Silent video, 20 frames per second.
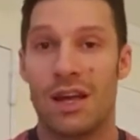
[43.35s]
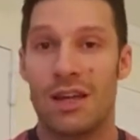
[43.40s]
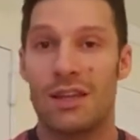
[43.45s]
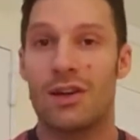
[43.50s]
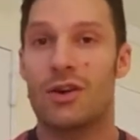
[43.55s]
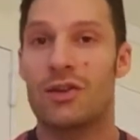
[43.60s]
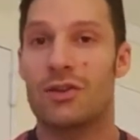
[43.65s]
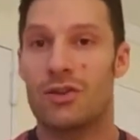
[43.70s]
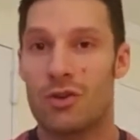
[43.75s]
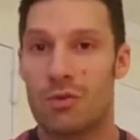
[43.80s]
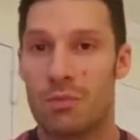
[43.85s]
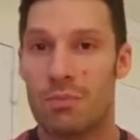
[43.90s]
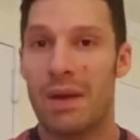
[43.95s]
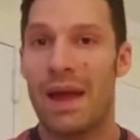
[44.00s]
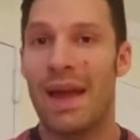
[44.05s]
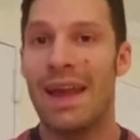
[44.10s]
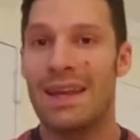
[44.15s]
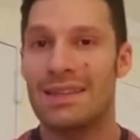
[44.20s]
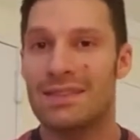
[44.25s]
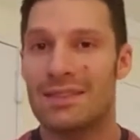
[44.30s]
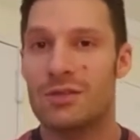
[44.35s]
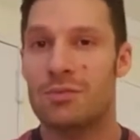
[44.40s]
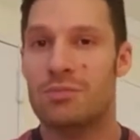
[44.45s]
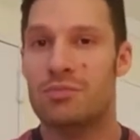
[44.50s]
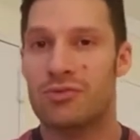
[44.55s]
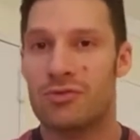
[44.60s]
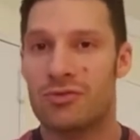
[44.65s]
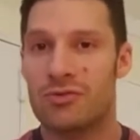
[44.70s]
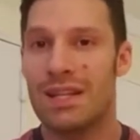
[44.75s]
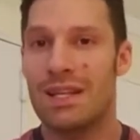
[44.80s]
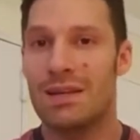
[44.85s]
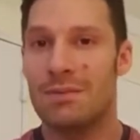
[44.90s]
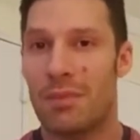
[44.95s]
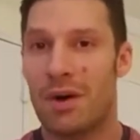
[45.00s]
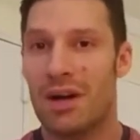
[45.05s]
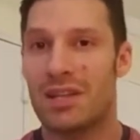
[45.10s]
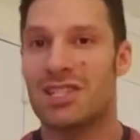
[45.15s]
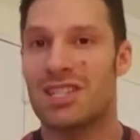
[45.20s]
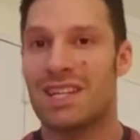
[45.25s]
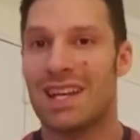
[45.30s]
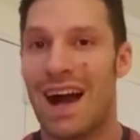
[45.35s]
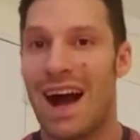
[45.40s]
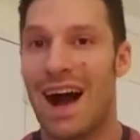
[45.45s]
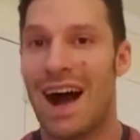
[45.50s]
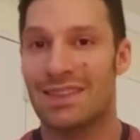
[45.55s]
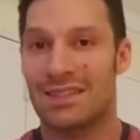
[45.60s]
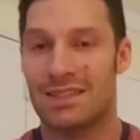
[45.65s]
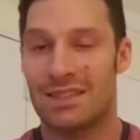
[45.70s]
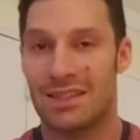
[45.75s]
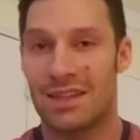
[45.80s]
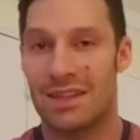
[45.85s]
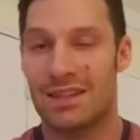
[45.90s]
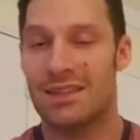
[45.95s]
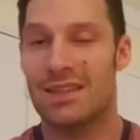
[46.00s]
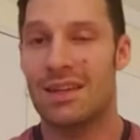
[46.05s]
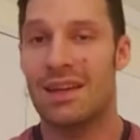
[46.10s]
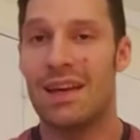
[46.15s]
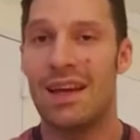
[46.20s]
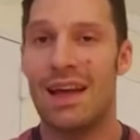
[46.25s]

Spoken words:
You know, your pace is pretty much constant